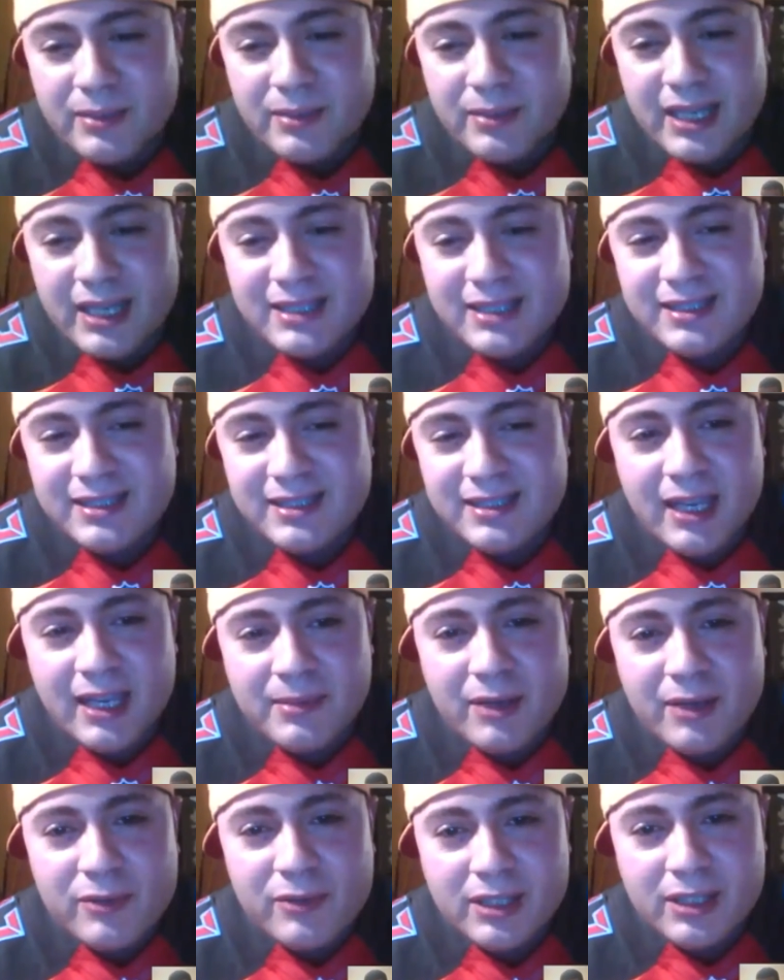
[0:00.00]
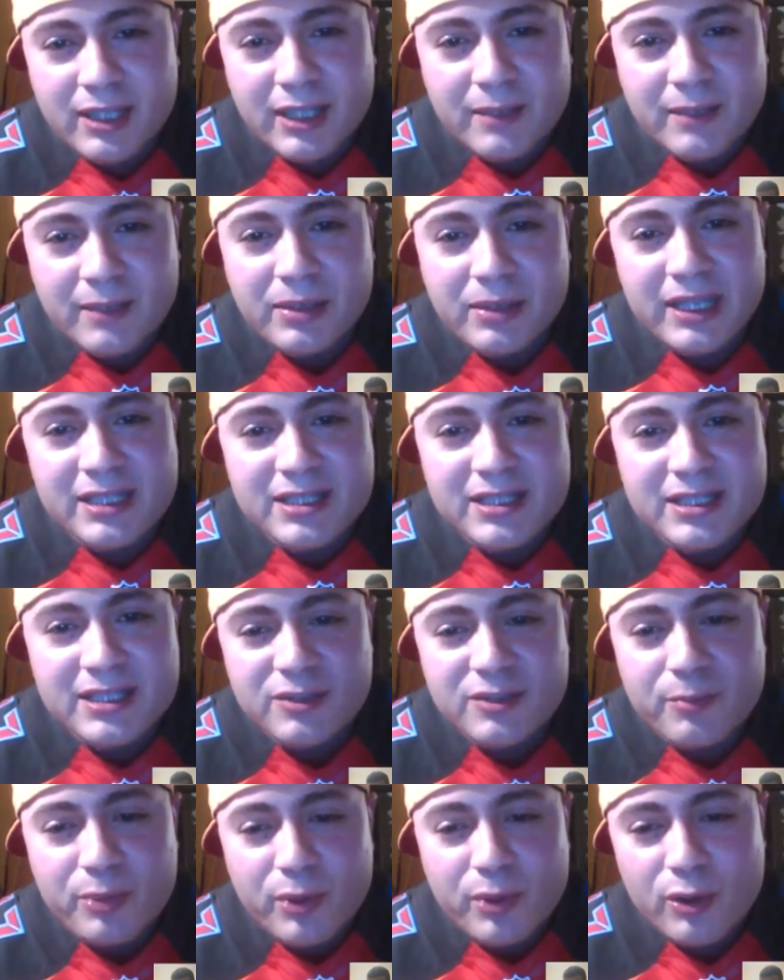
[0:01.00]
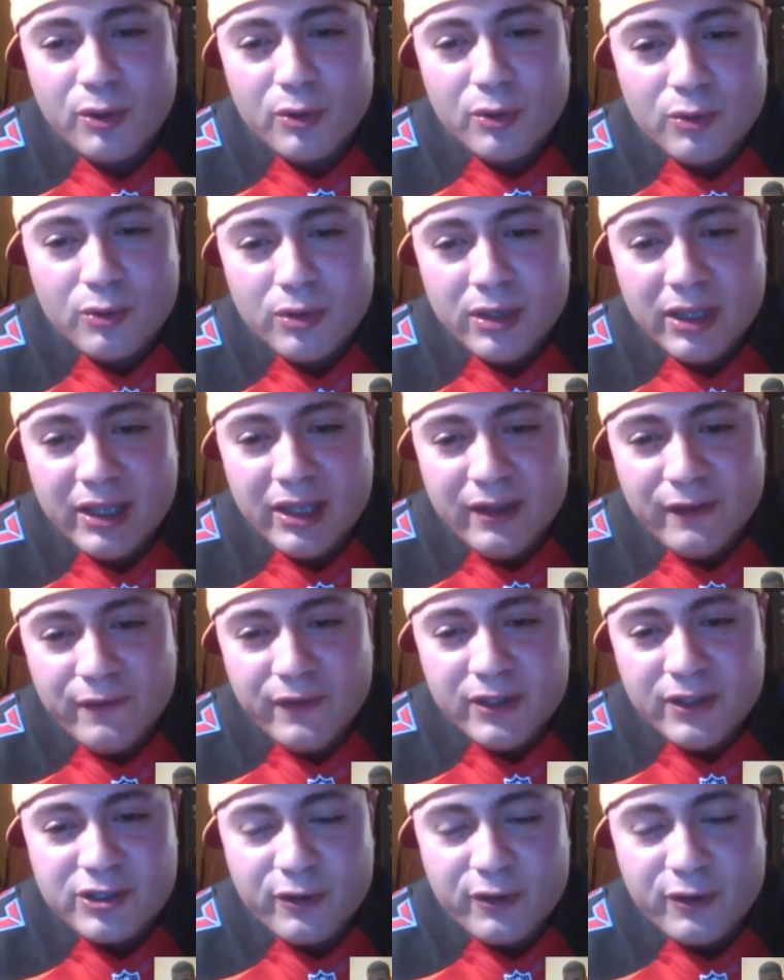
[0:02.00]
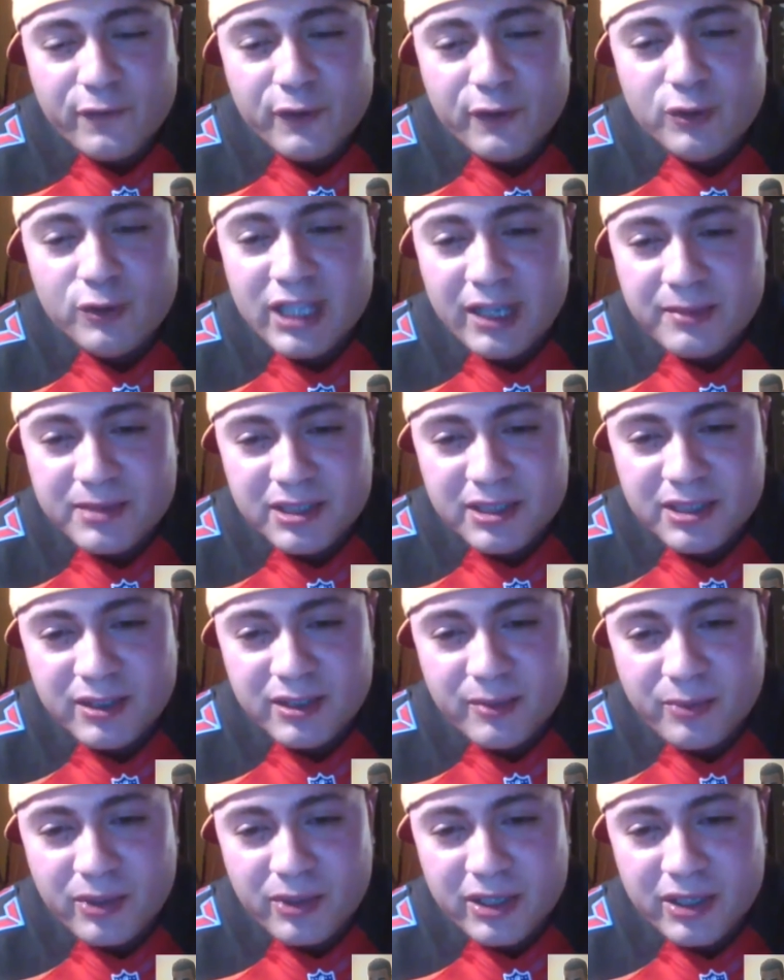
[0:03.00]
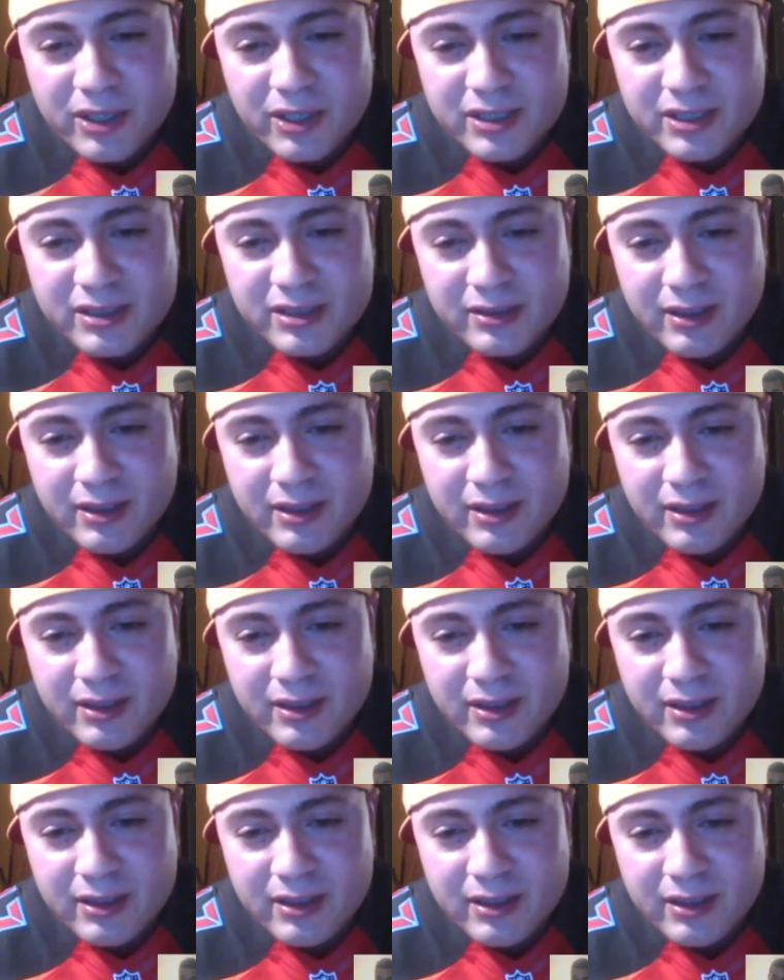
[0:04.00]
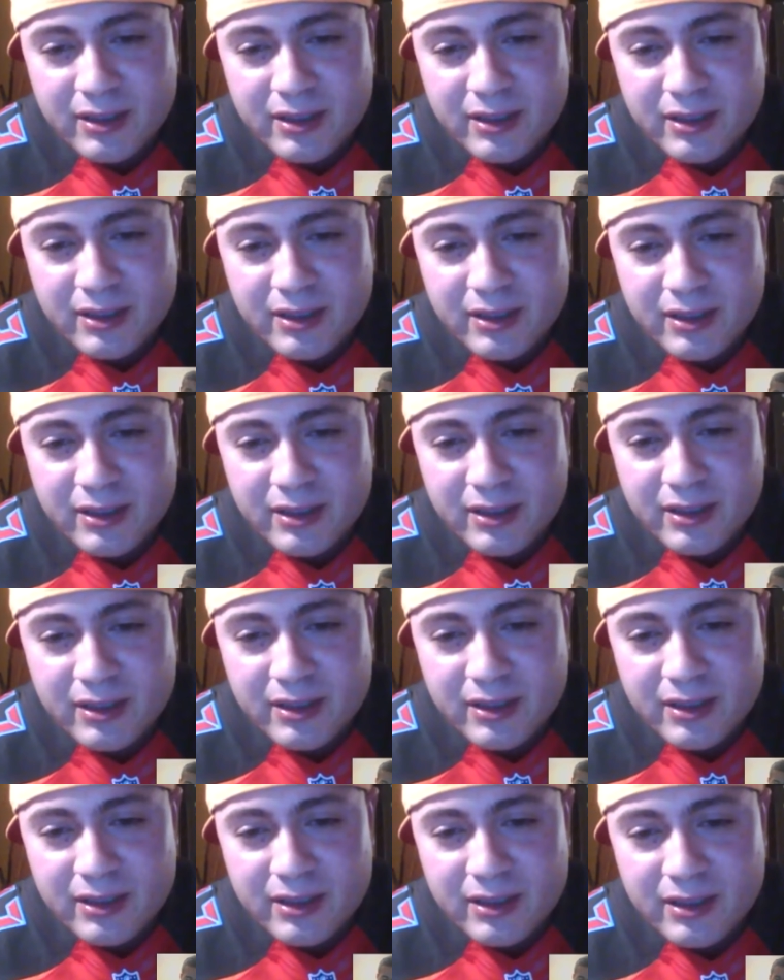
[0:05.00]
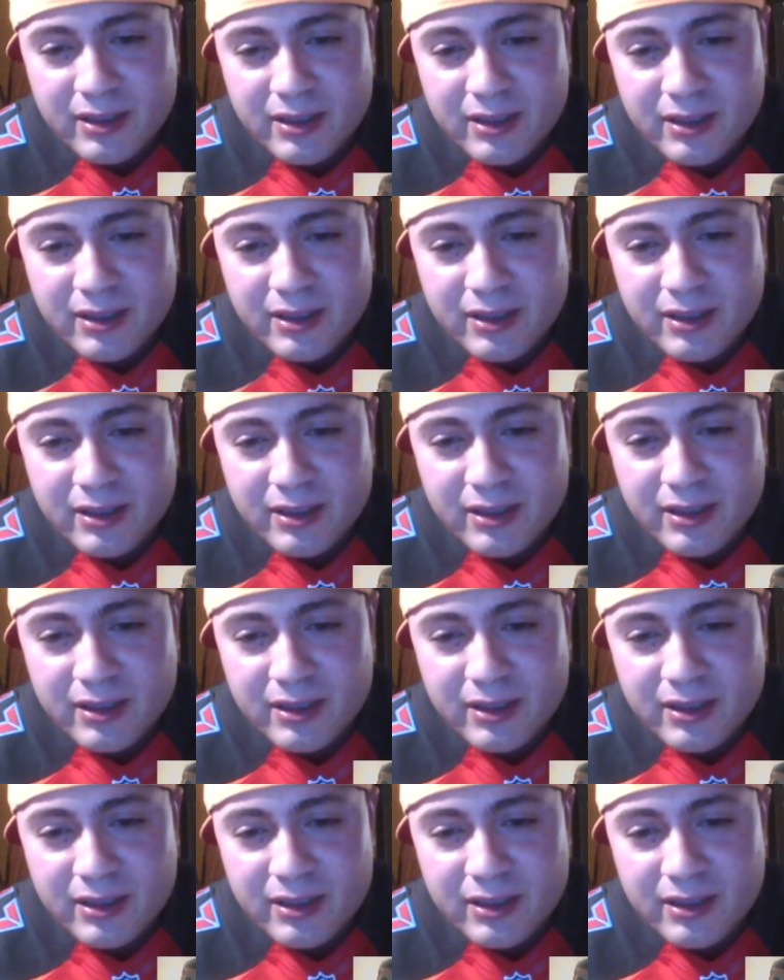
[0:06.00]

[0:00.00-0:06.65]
the game that really like PlayStation Pro featured a few times in the press. They showed the Spider-Man game and Watch Dogs 2.